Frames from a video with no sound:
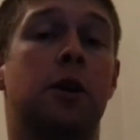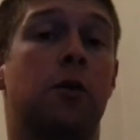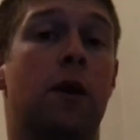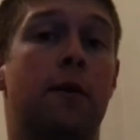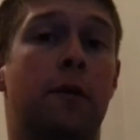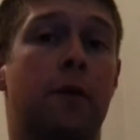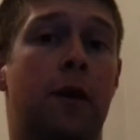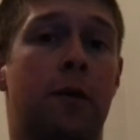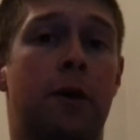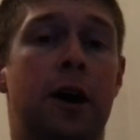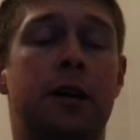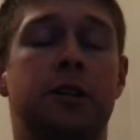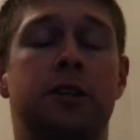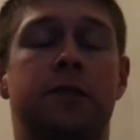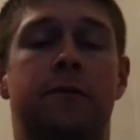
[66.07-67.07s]
gram of
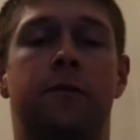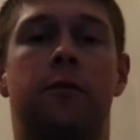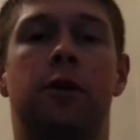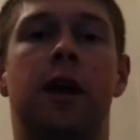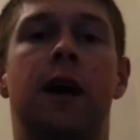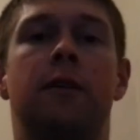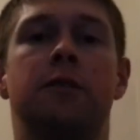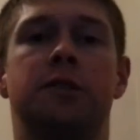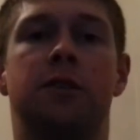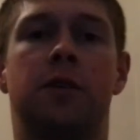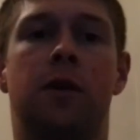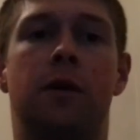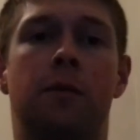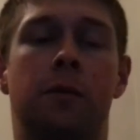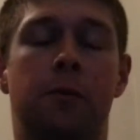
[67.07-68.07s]
carbohydrates, and 4 calories in a
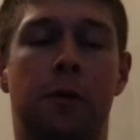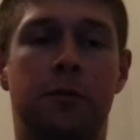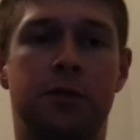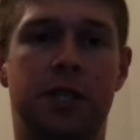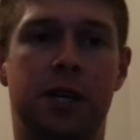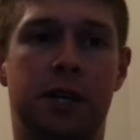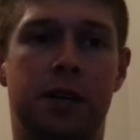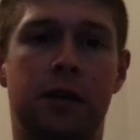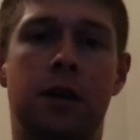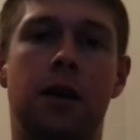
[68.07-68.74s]
gram of protein.